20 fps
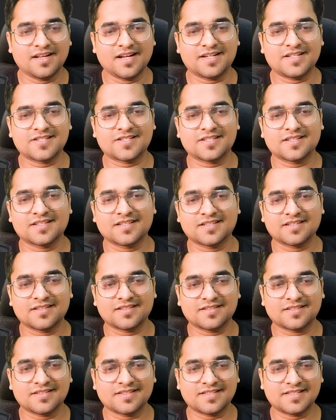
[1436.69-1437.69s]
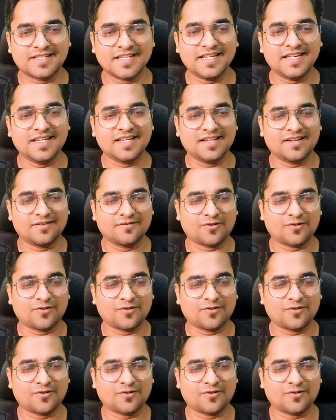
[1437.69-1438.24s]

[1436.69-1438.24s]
Let's see